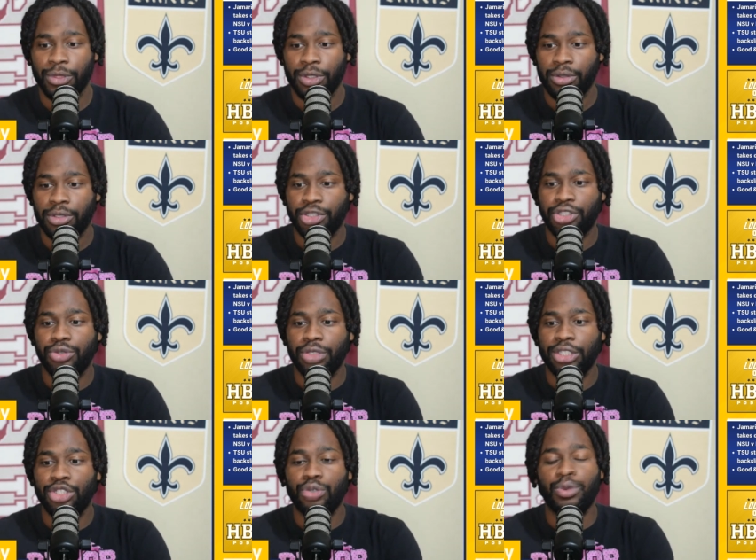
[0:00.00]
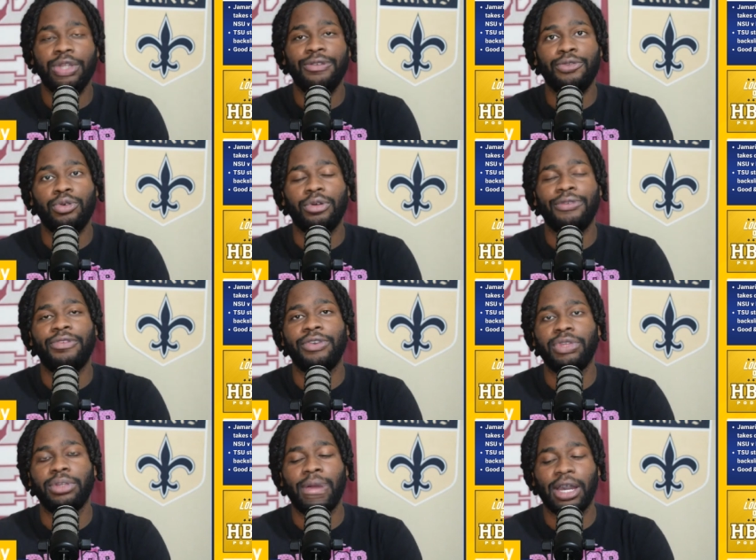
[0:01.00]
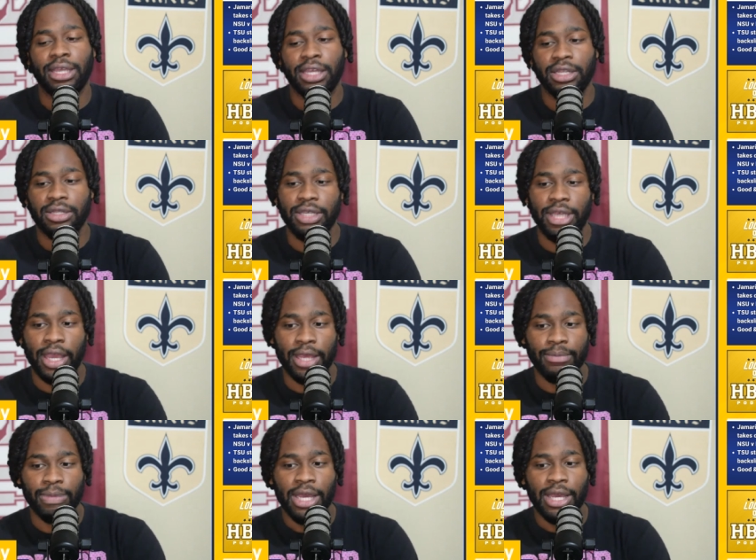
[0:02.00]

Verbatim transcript: to shooting 24 of 50 by the end of the game.